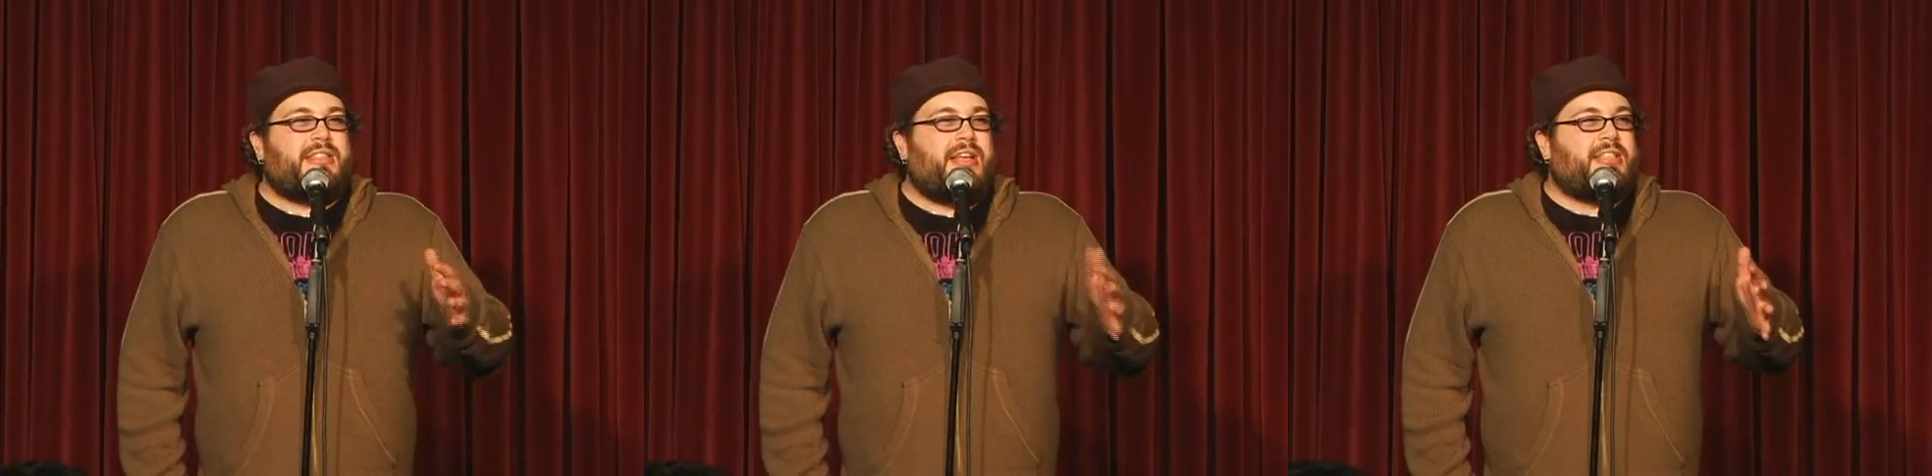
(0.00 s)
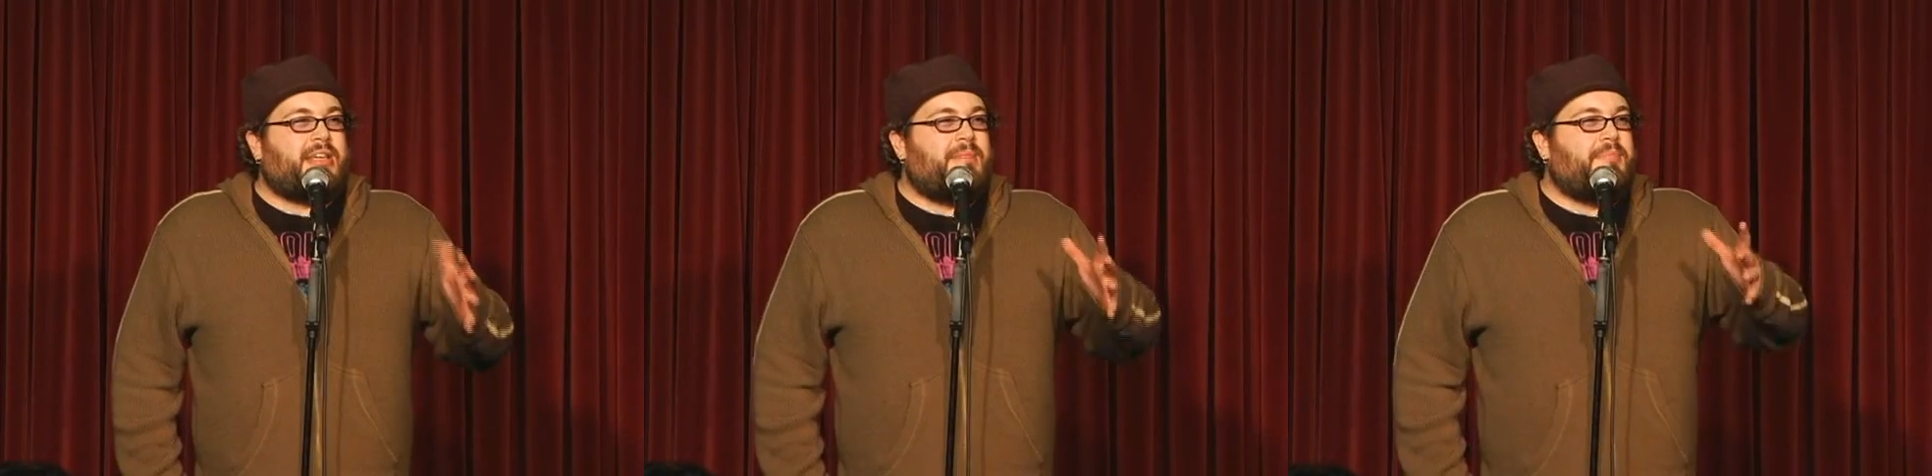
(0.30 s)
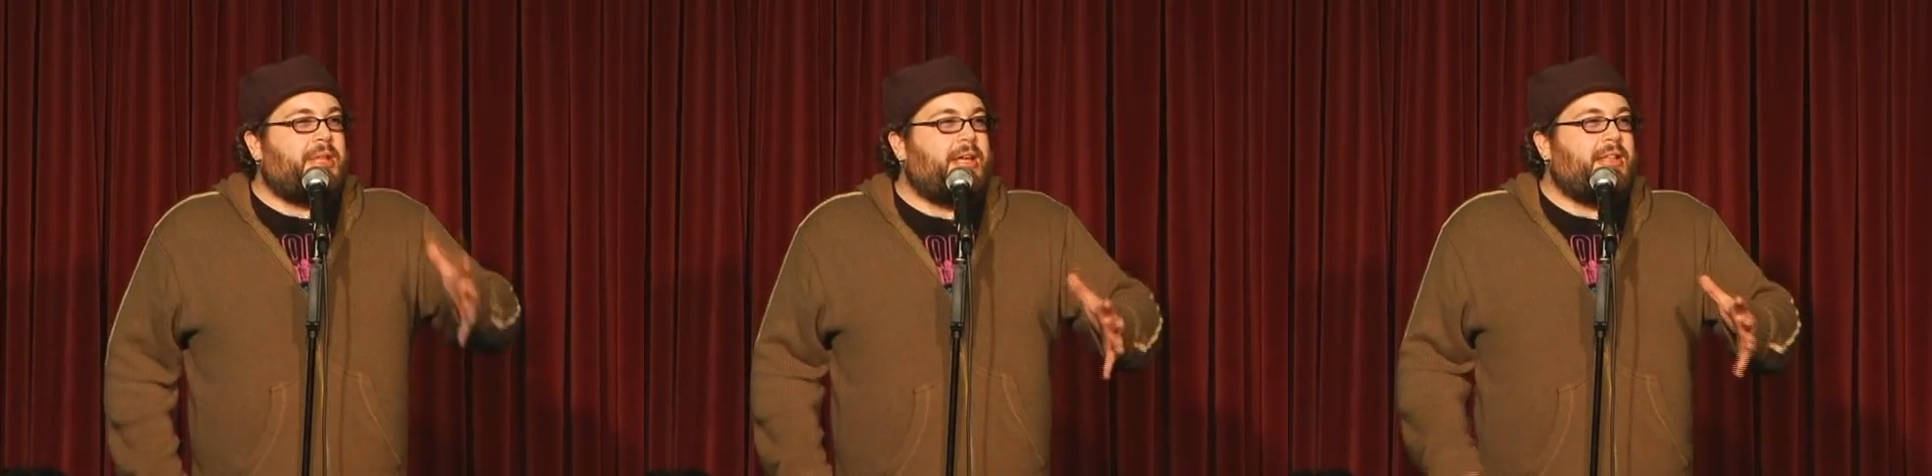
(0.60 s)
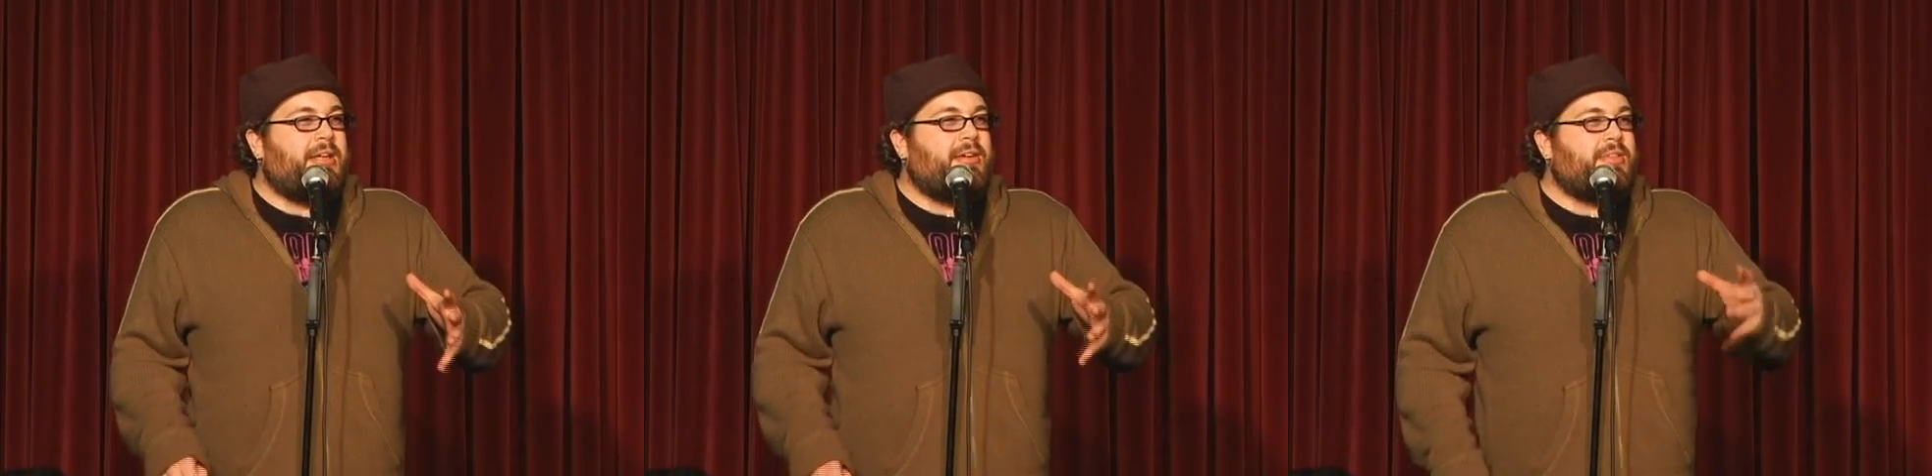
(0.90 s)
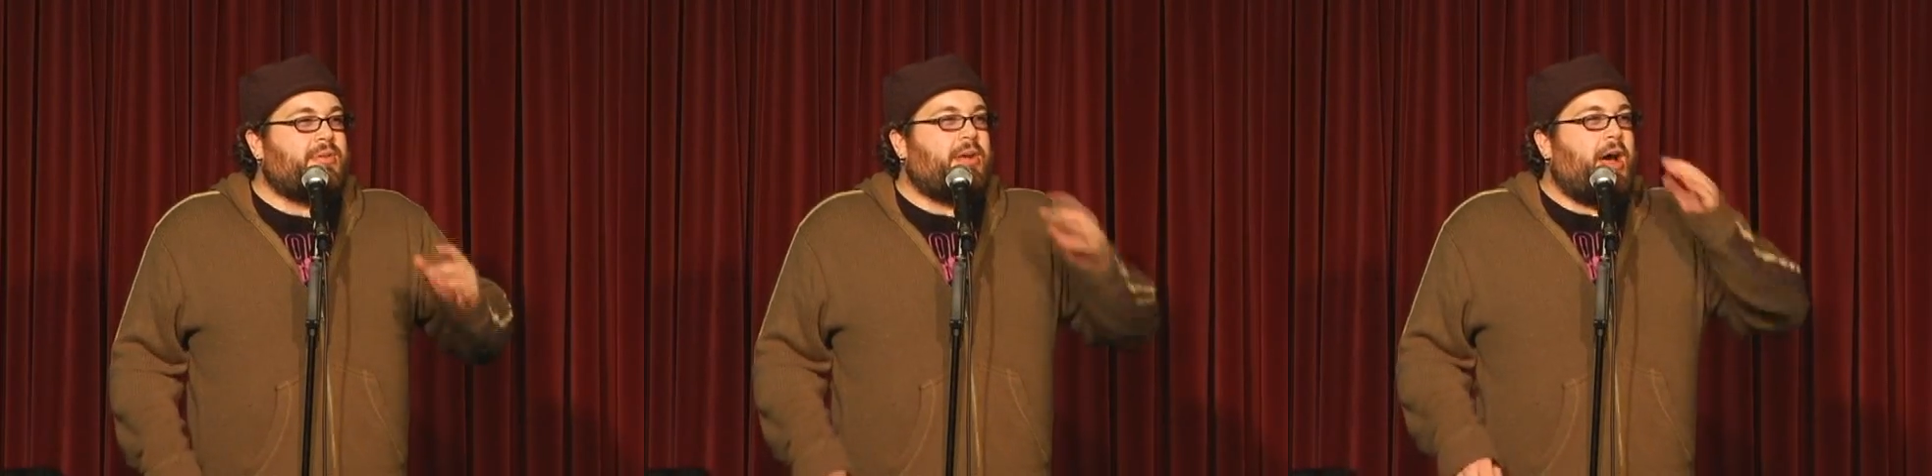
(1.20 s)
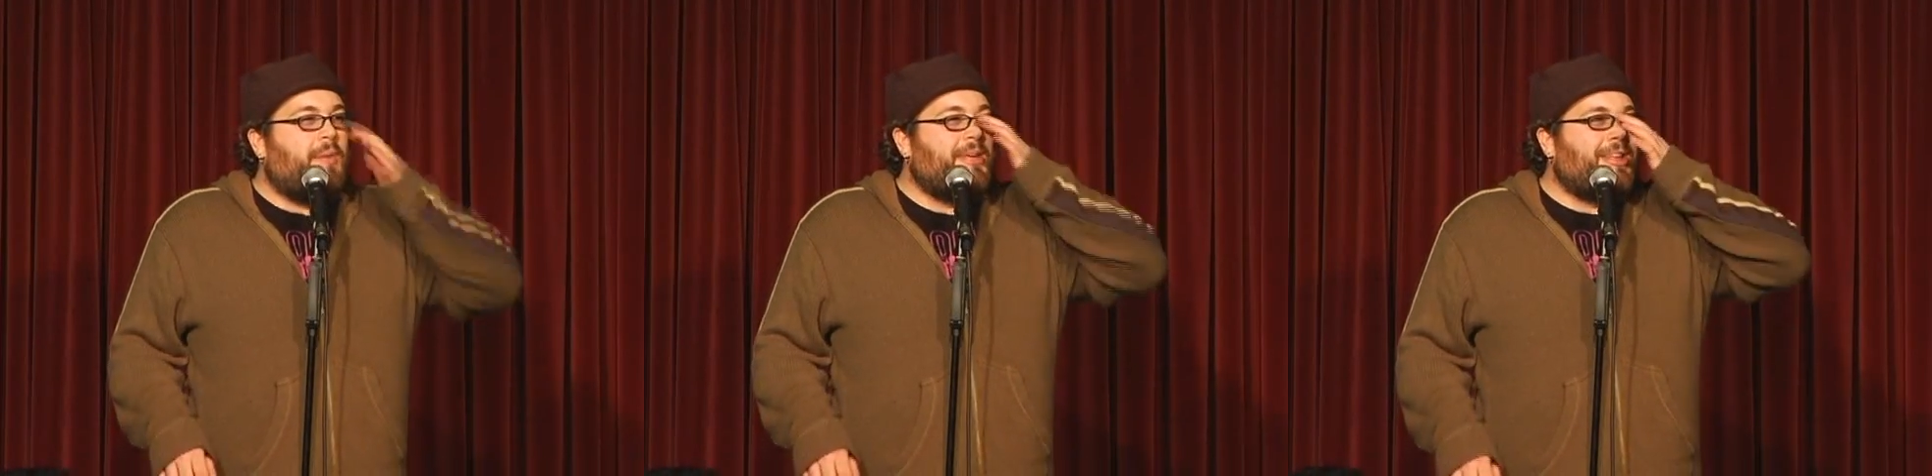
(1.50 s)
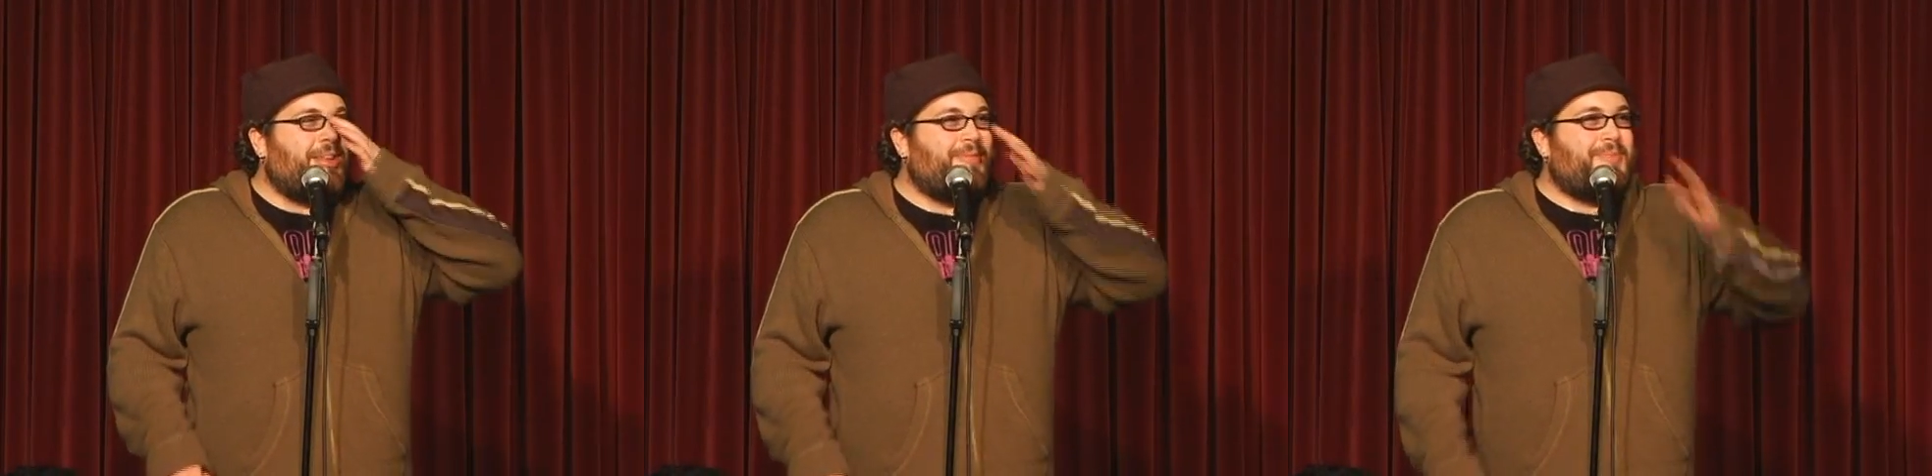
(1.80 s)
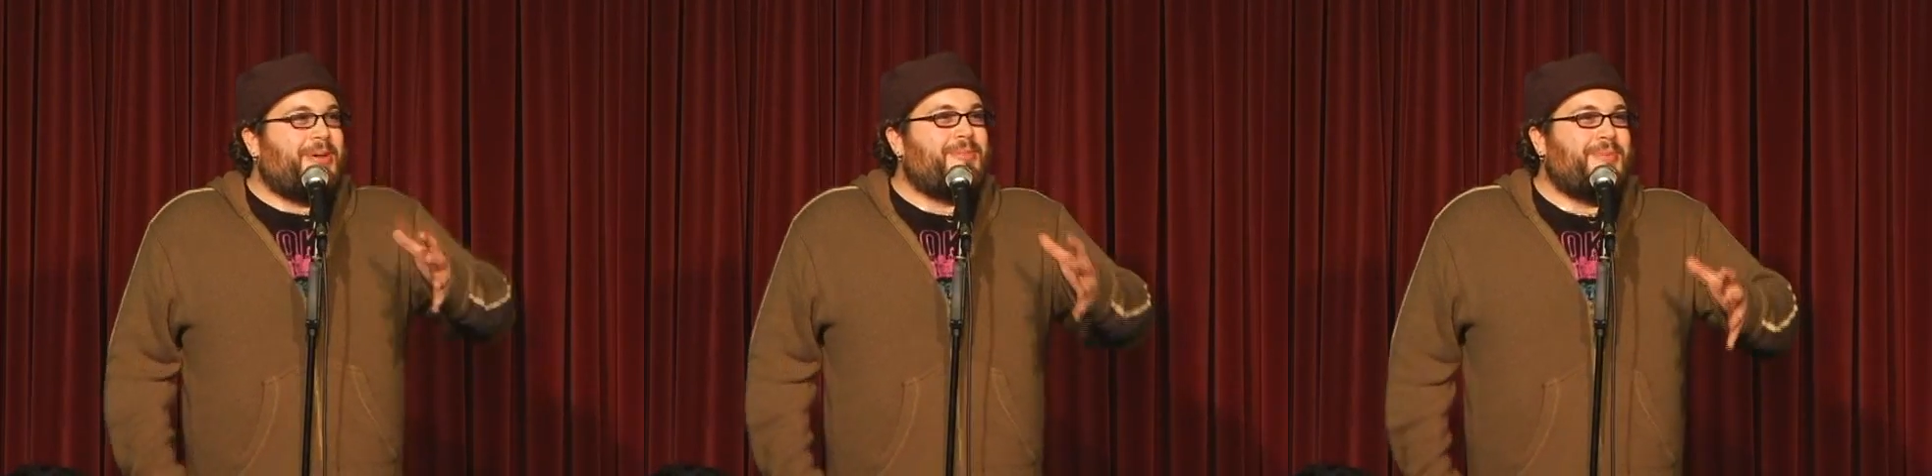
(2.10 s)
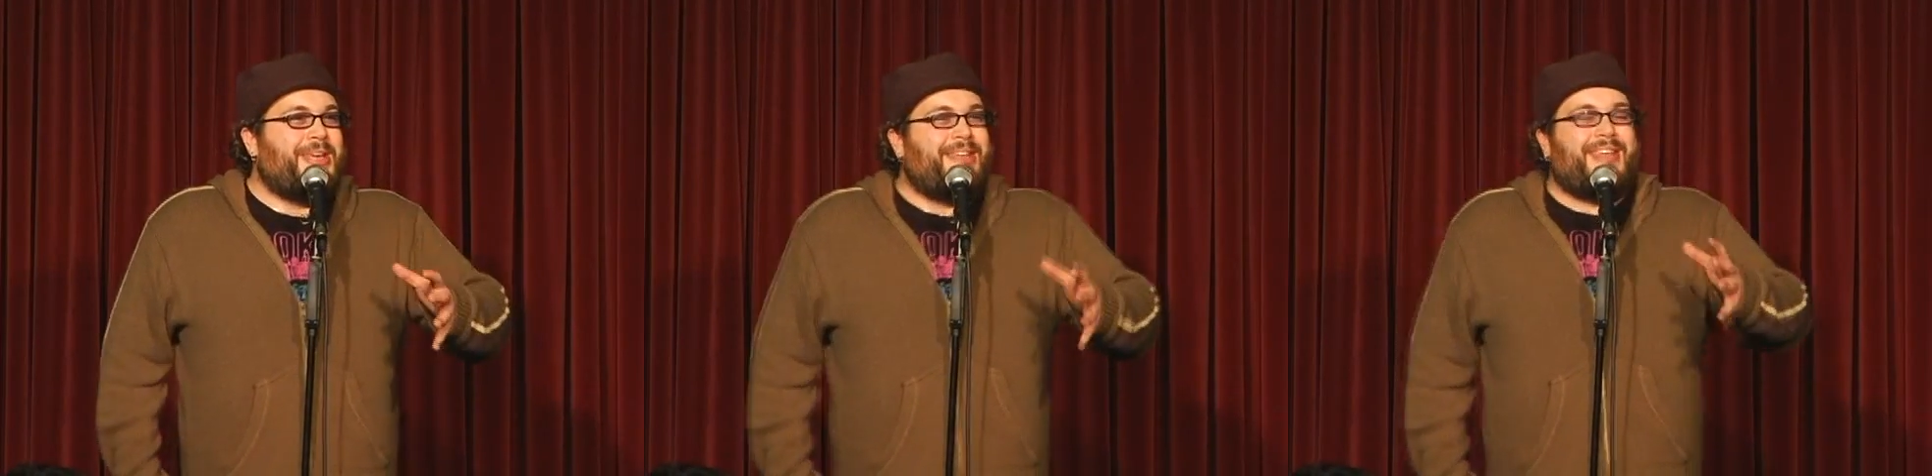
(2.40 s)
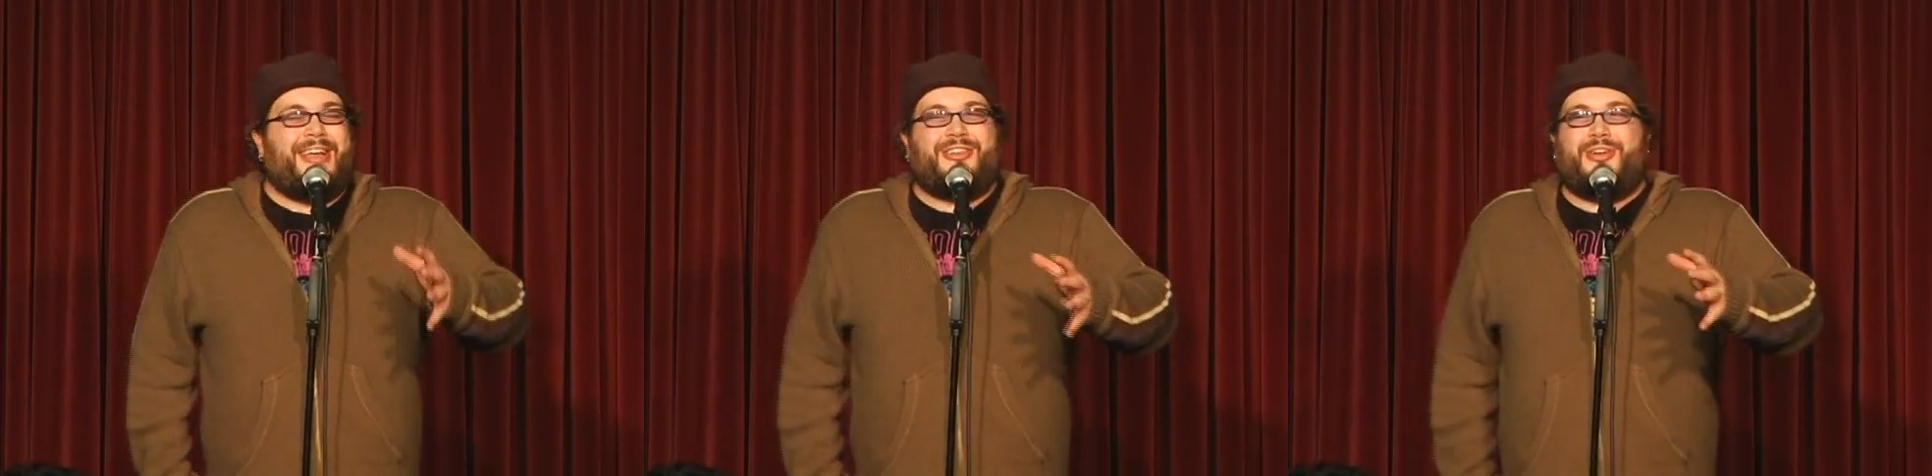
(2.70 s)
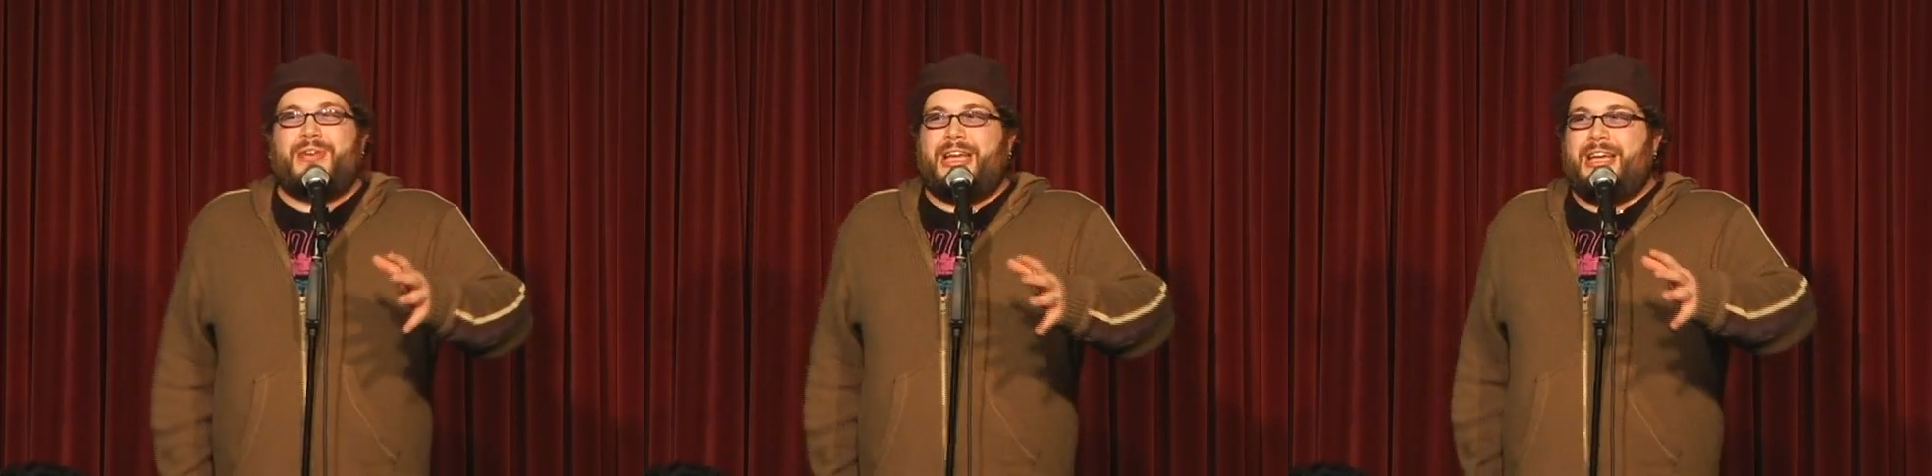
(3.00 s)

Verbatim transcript: sent a complaint letter to a comedy club about me and that joke,